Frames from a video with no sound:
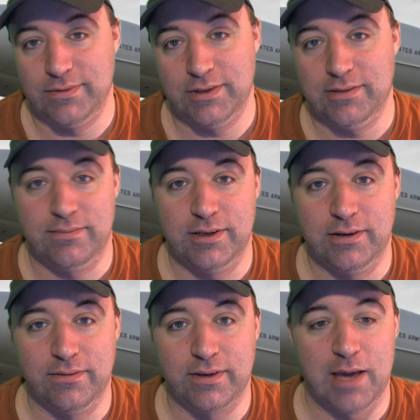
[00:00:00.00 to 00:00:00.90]
well, you
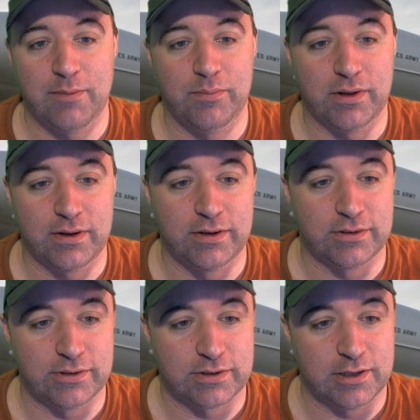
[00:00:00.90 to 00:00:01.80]
know the capabilities
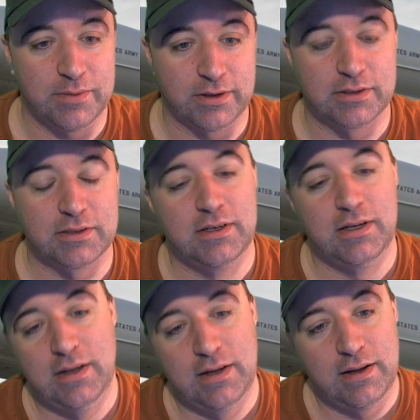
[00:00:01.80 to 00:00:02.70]
are just limitless.
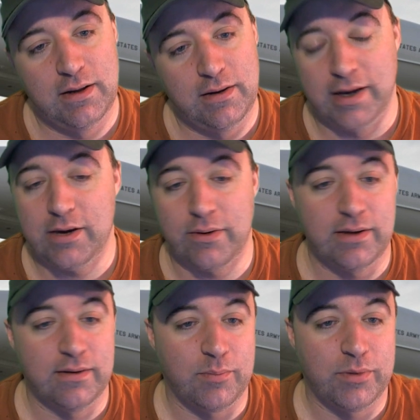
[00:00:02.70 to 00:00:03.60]
Anyway,
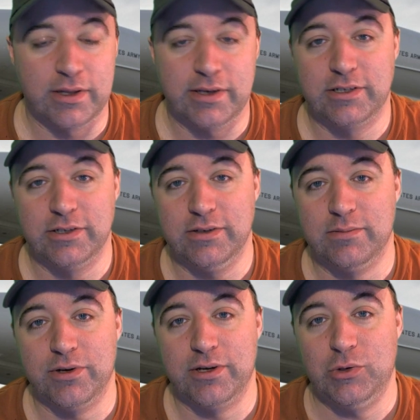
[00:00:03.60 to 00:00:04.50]
I'll put links to it.
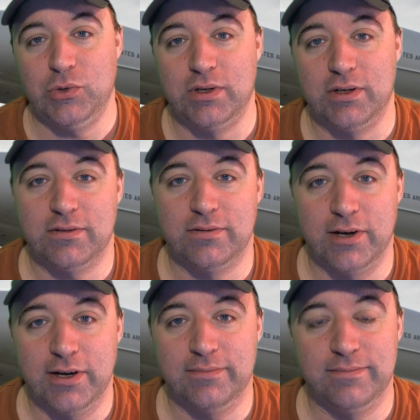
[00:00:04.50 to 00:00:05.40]
Pretty cool, huh?
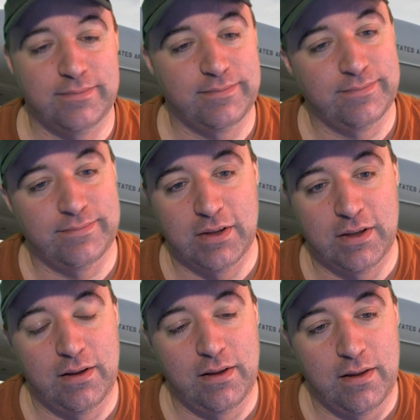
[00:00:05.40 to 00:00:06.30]
Right?
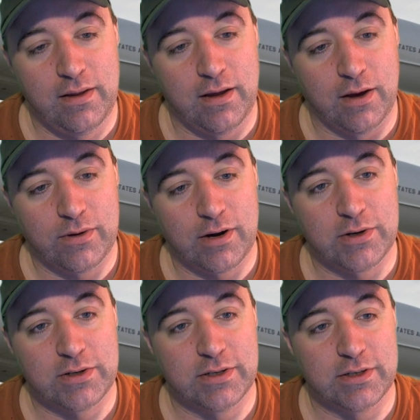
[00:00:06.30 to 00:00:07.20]
I wonder how
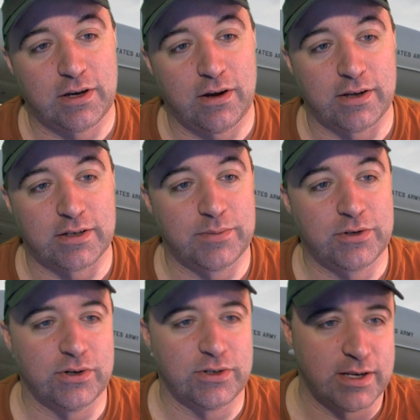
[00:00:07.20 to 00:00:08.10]
much this cost. I'm
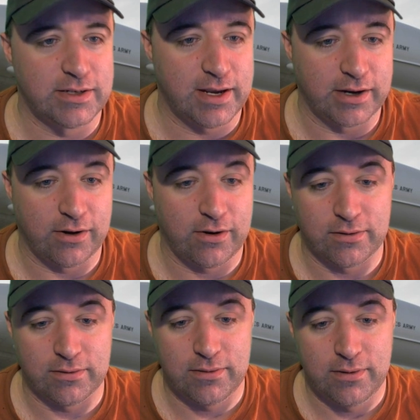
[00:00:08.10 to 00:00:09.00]
sure it says that in the
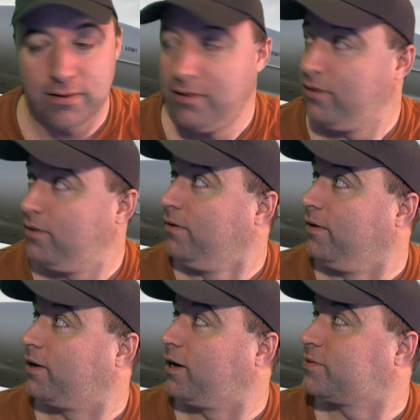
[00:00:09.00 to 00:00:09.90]
article.
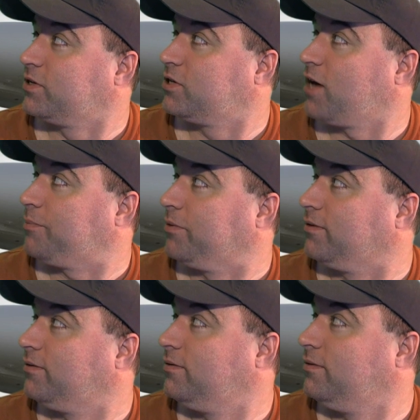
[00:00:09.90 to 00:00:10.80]
Here comes the chapa.
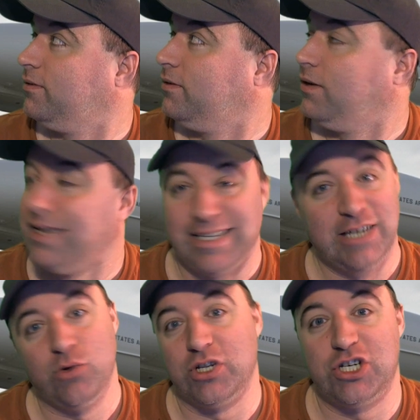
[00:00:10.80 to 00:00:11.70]
Get
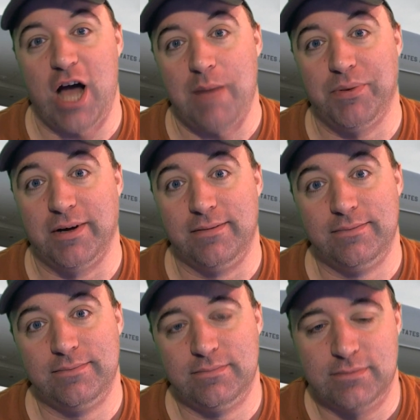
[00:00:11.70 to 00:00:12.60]
to the chapa.
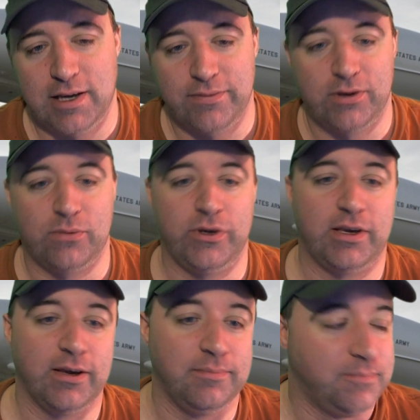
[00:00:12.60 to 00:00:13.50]
Have a good
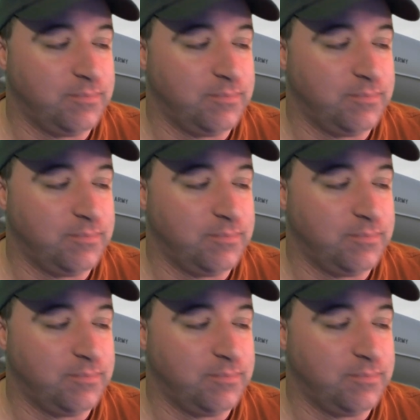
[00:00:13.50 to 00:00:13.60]
weekend.